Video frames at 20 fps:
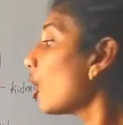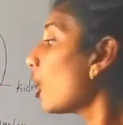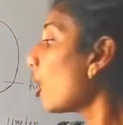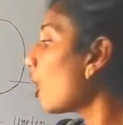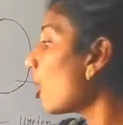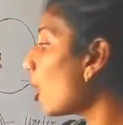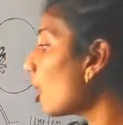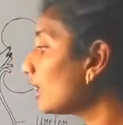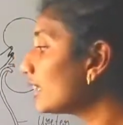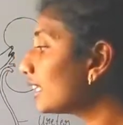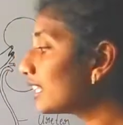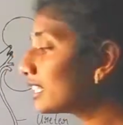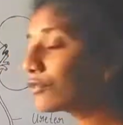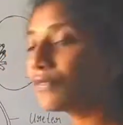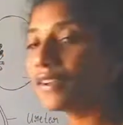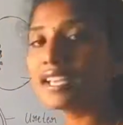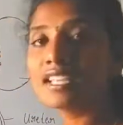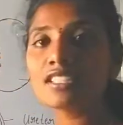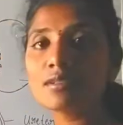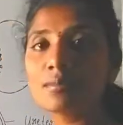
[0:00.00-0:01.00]
all these
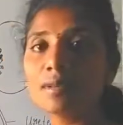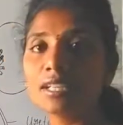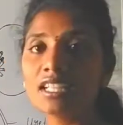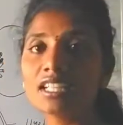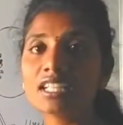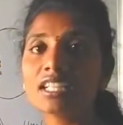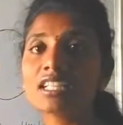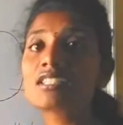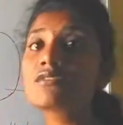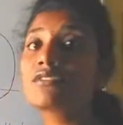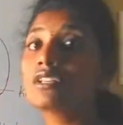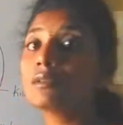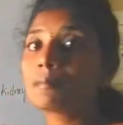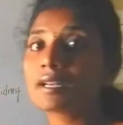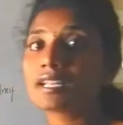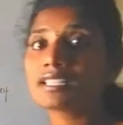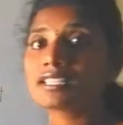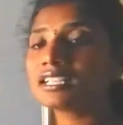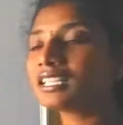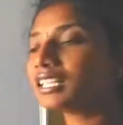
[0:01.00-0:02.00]
waste materials will
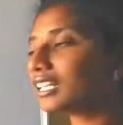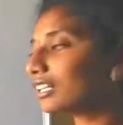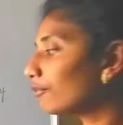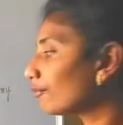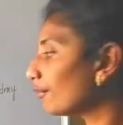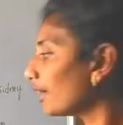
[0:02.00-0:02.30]
present in